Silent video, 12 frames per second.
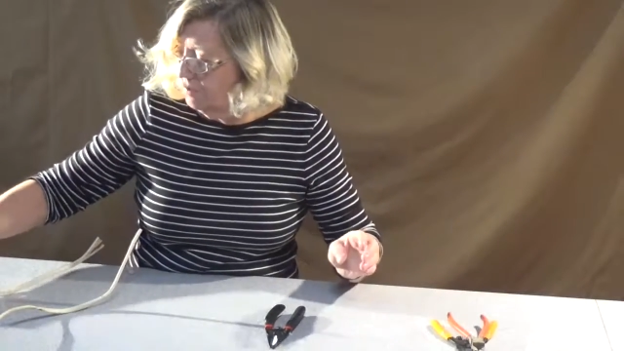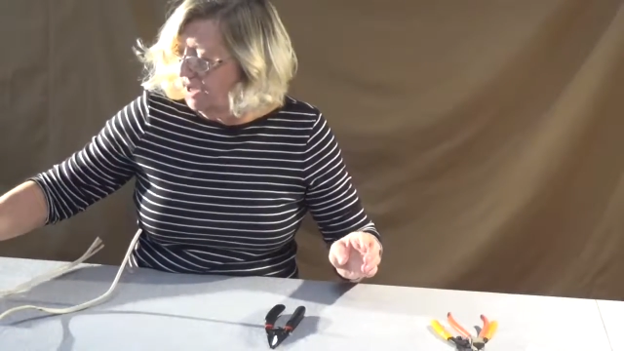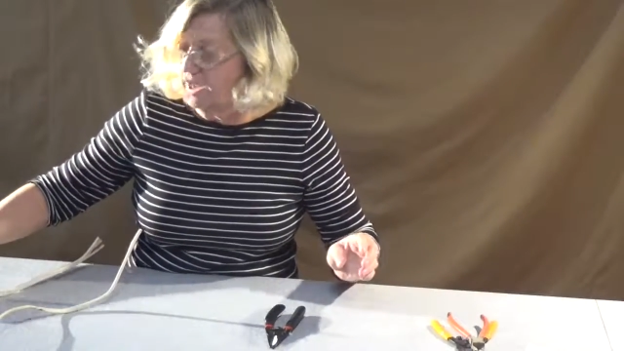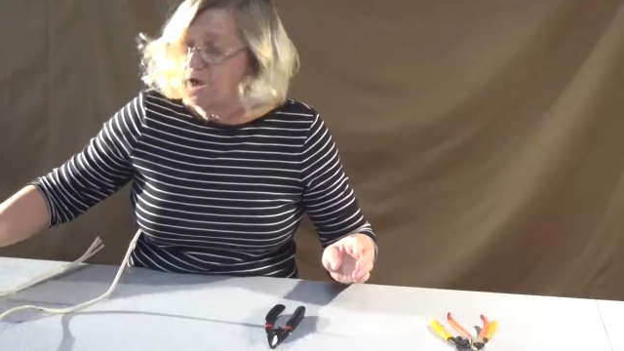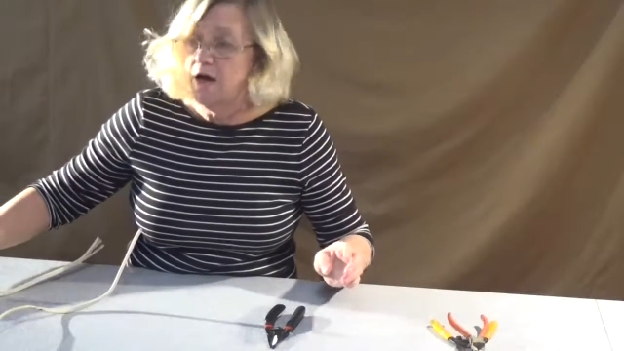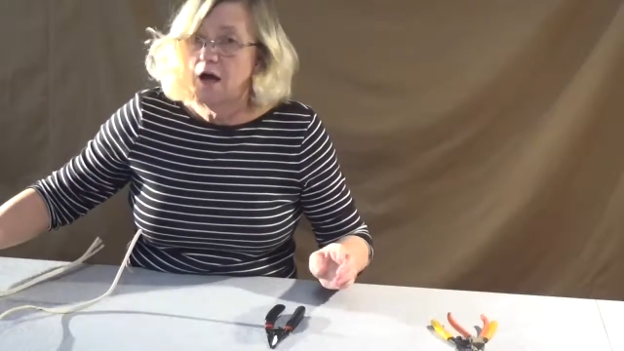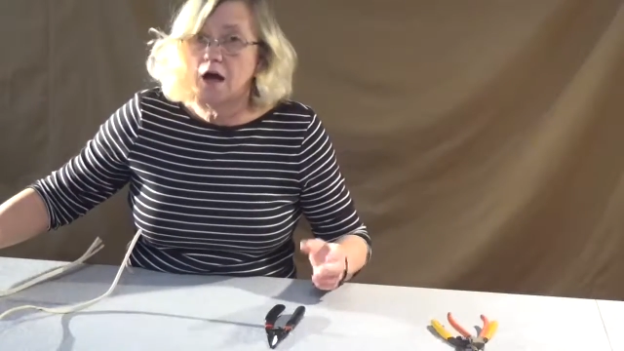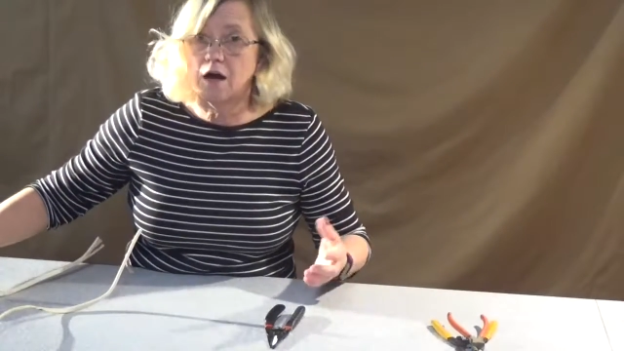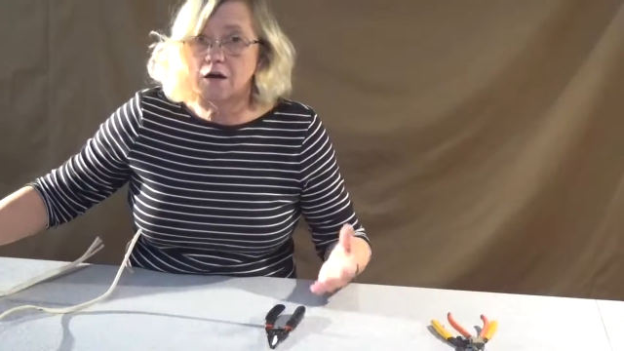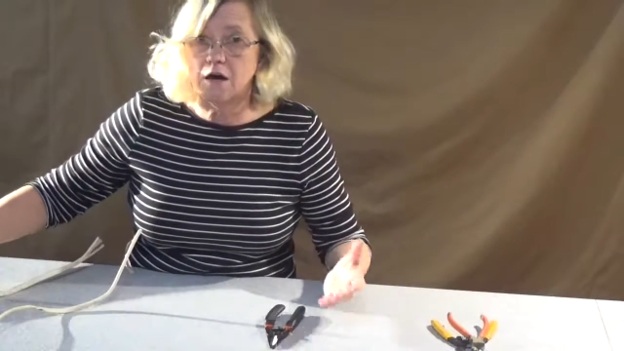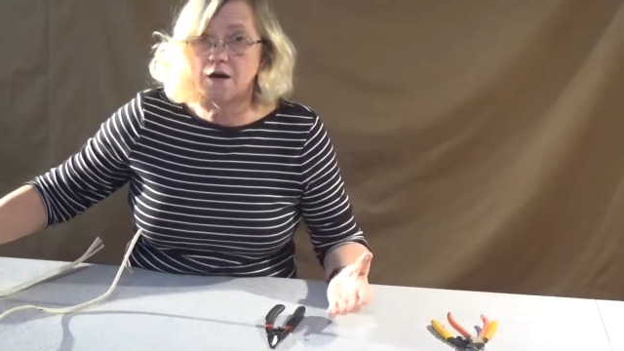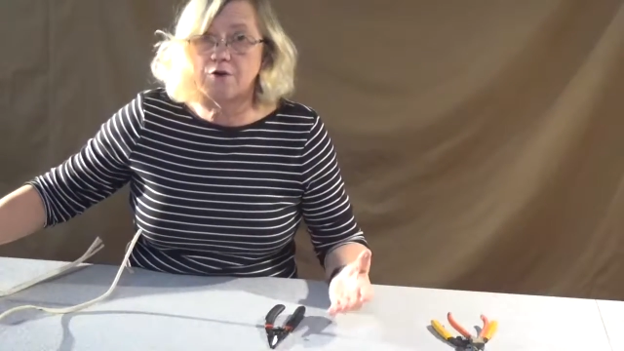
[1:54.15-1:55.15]
be a
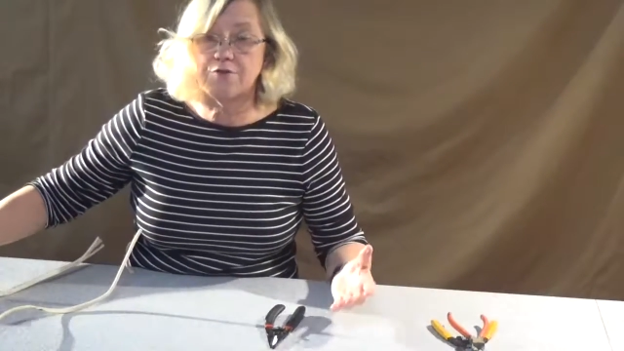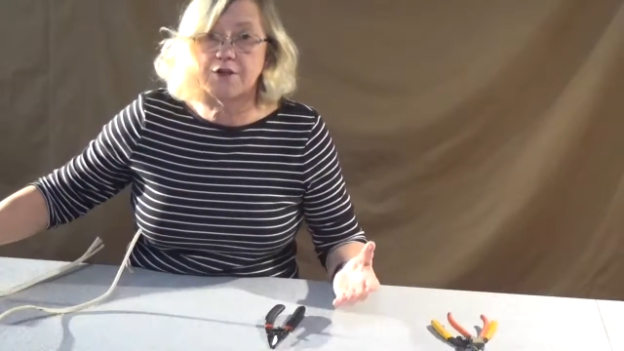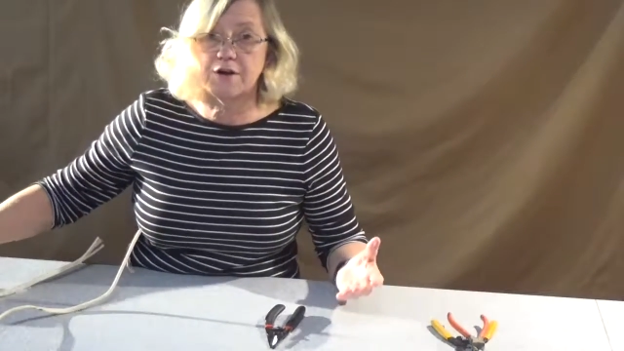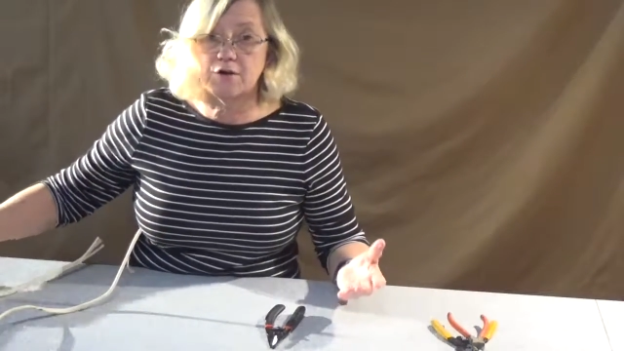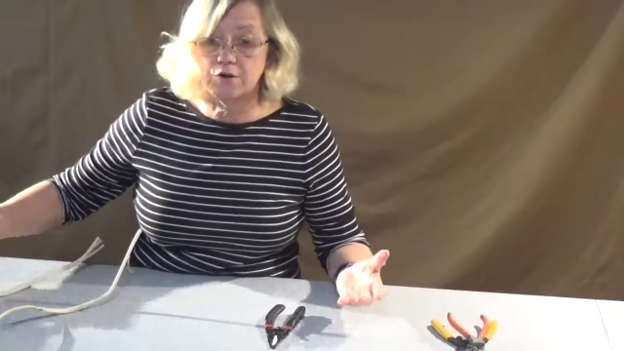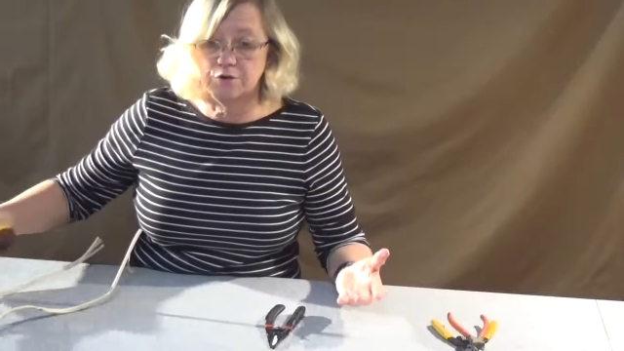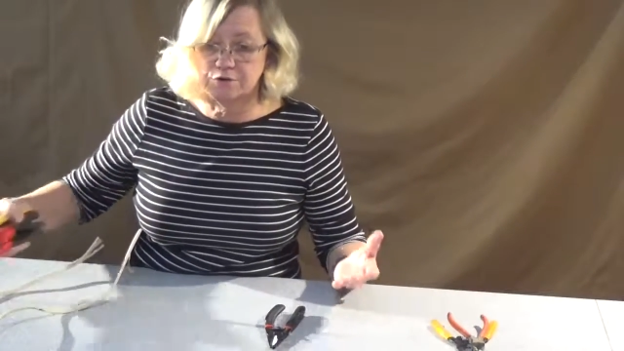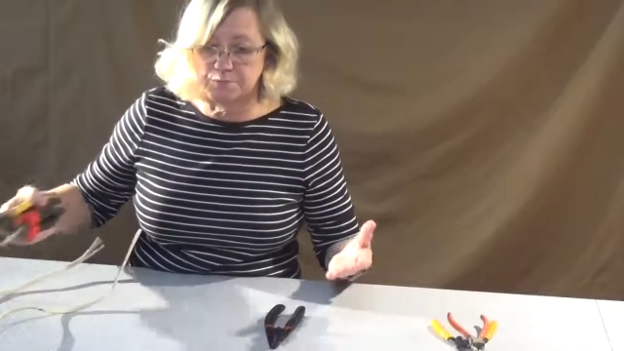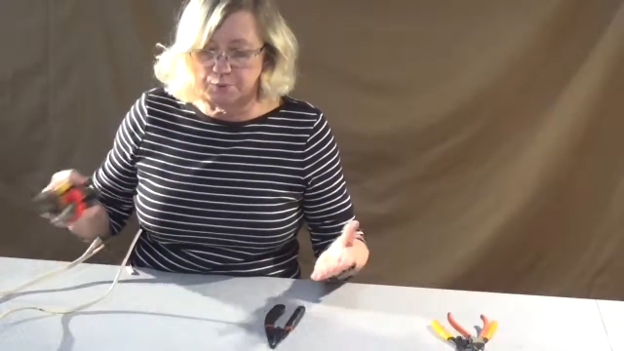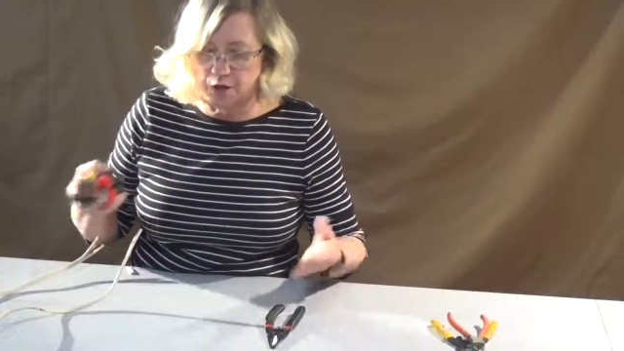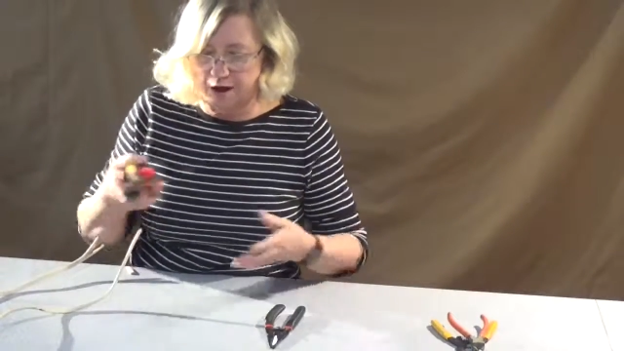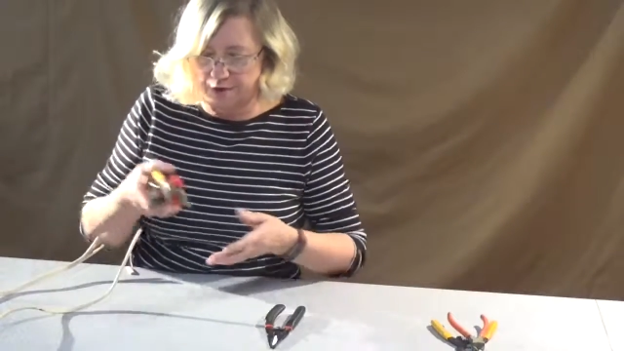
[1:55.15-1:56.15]
cutter that includes a
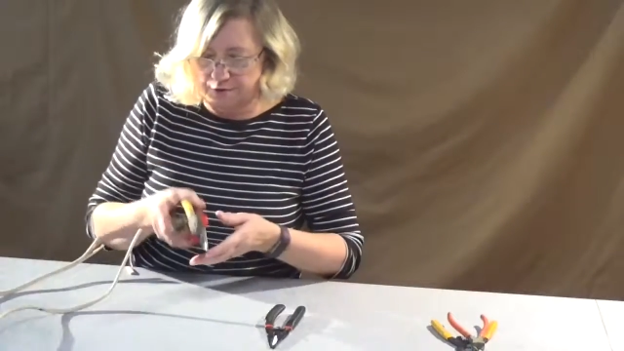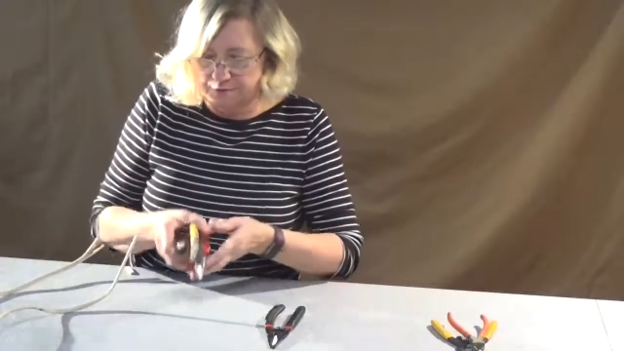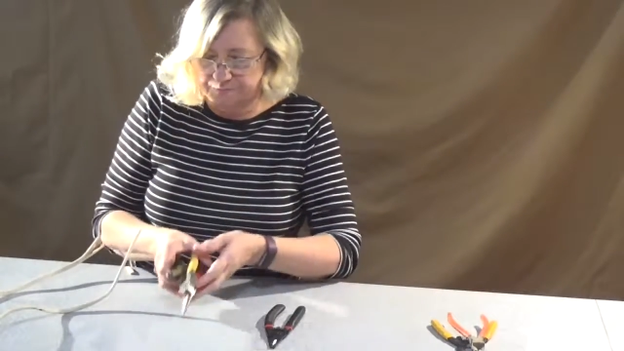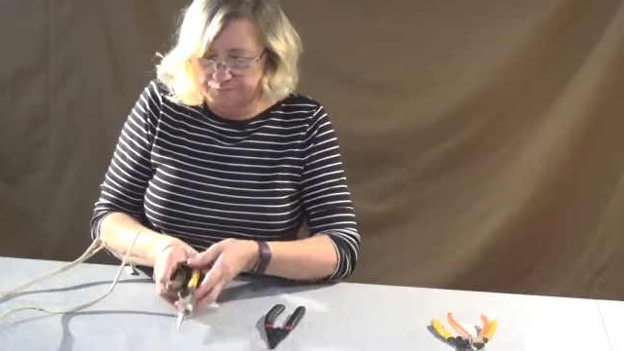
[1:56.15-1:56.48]
plier.